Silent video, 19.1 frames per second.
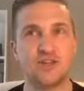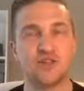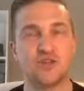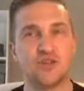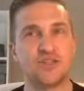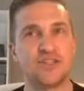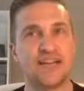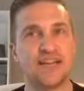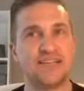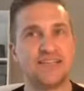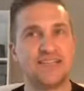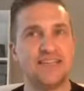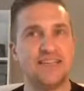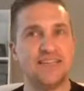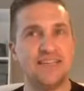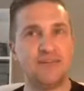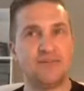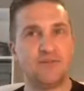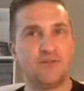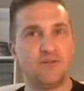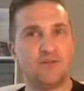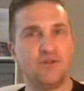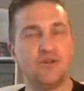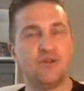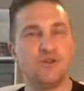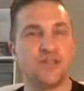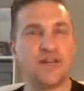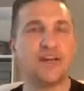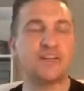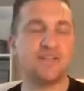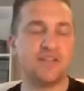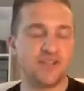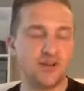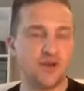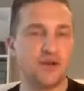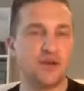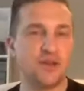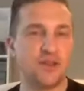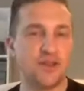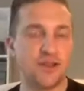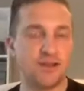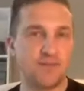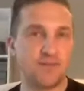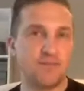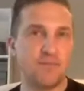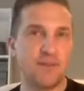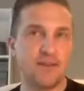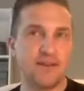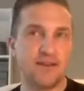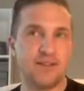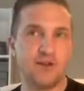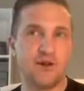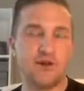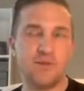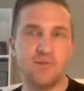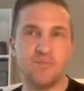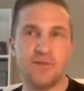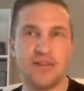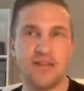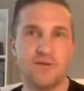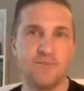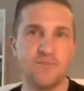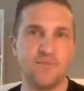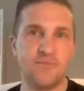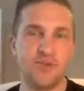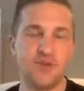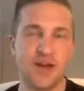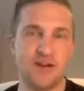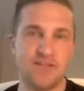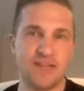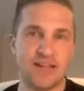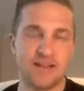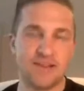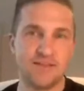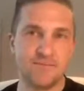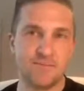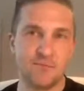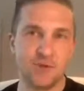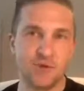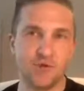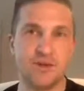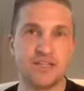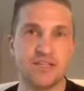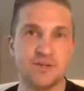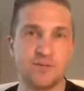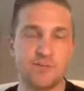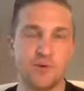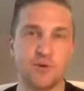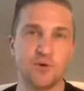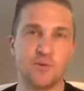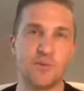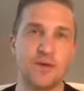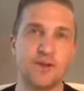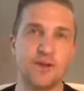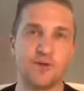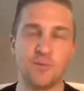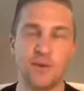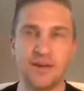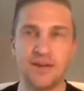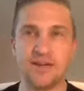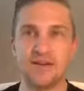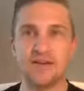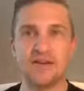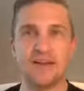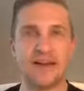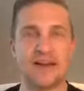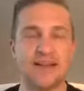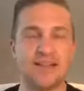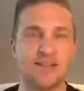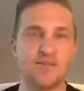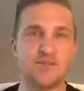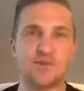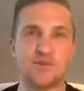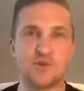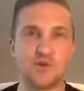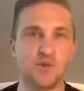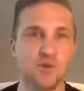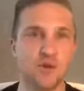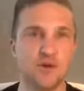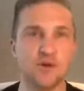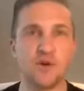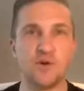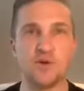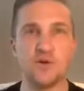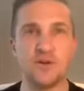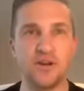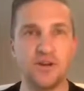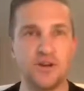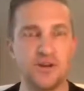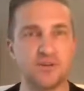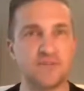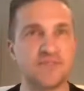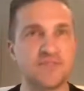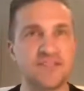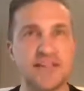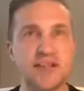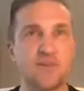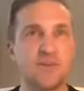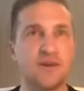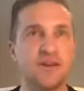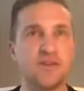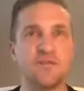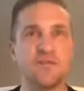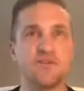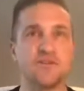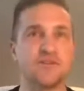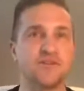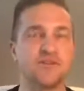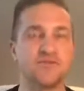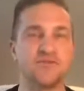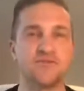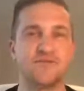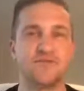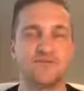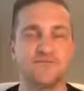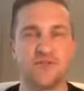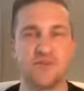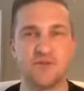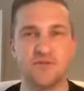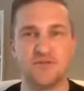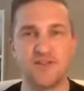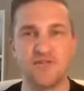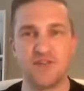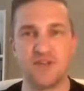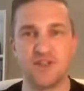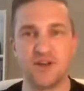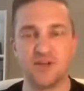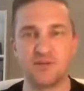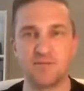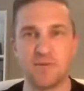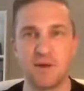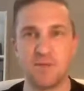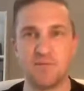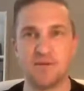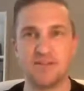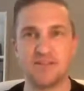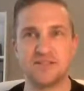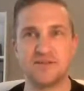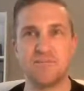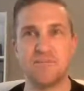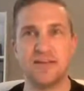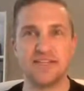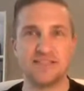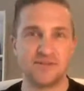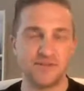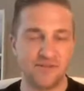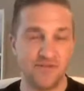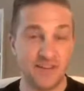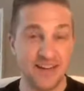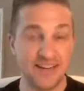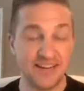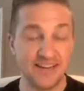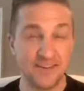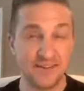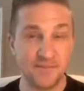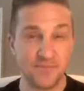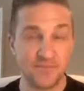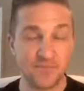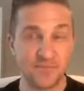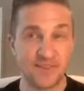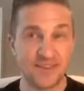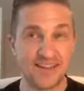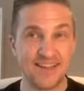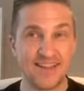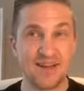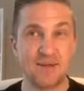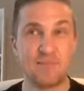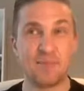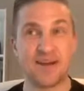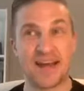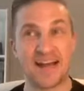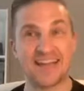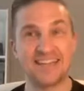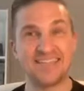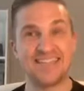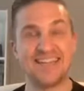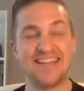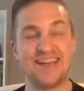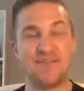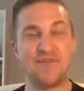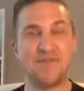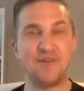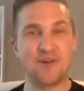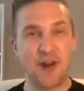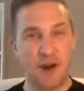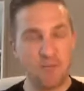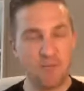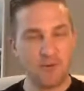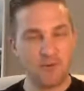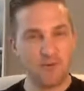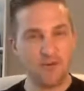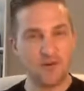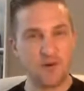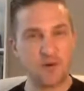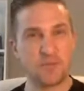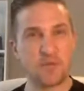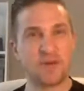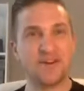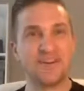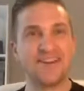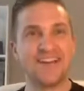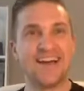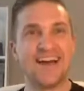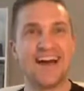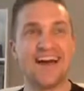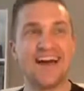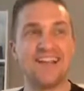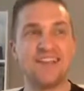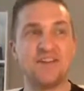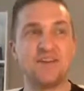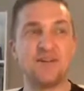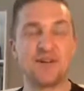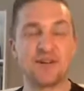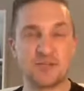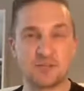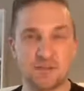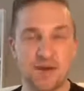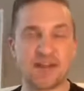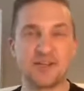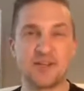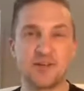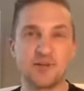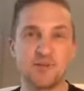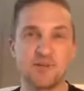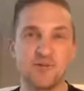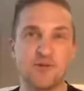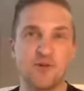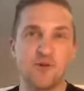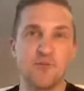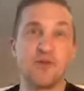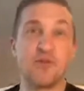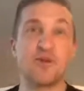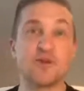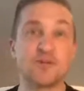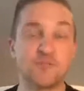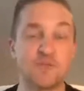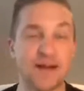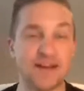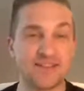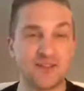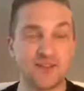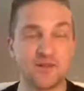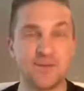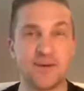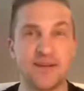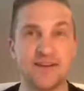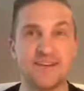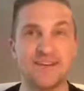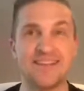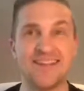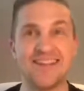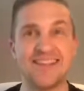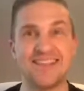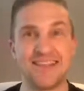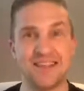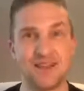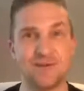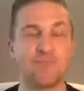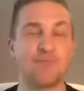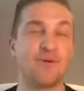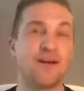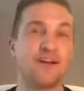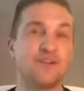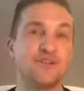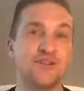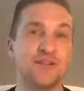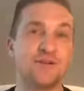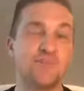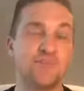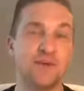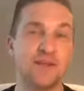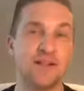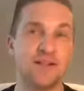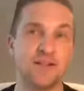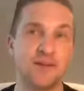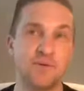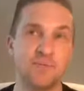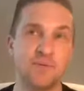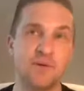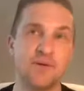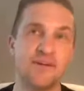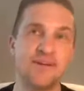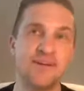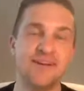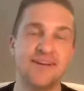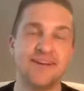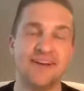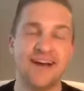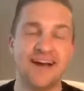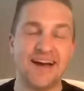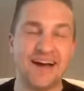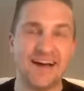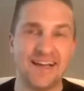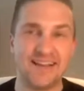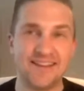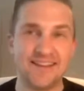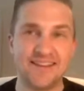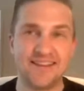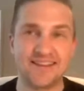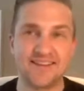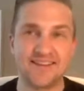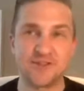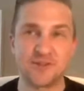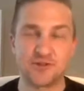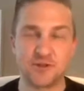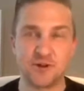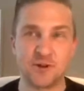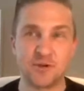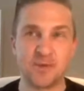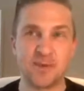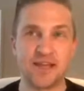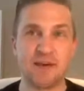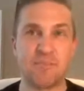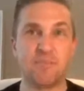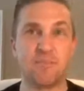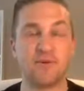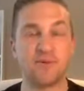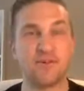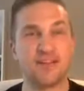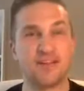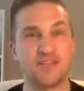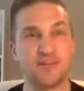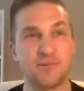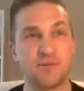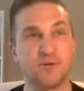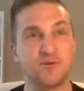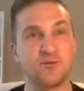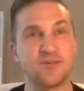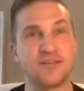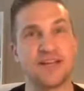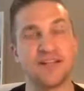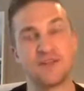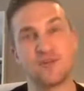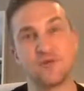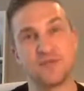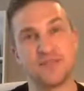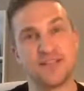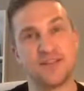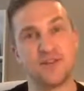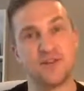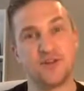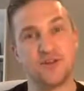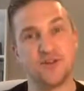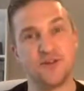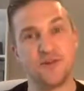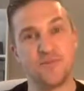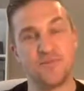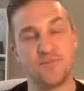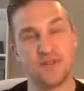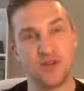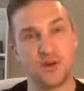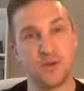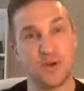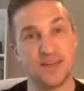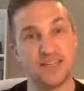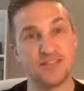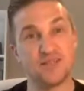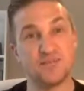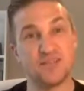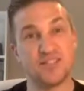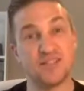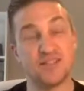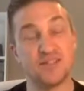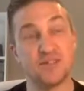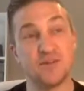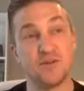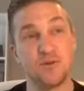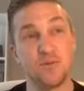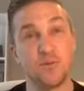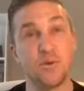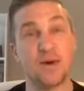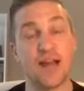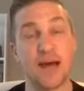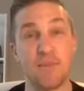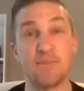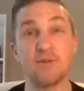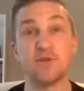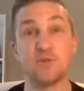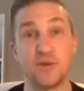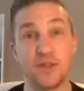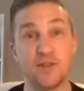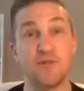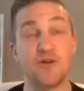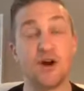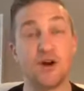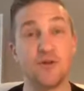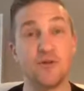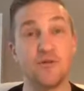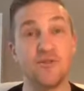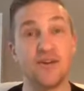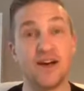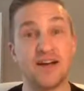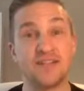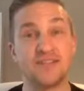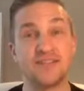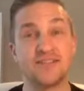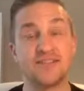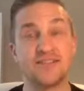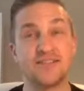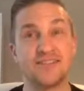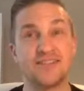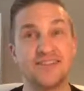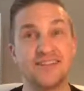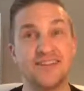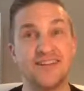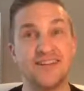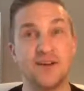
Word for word: So there's actually two sides of the coin, I think, of being at the home team. You have that great support when you're winning. And if you score a goal and you're celebrating in front of, you know, 50,000 people, it's an amazing feeling. But actually, if you're not performing and you're expected to perform, you're expected to win, then the pressure can build up and struggle with that. But I suppose that goes into the question, which is what happens when there are no fans?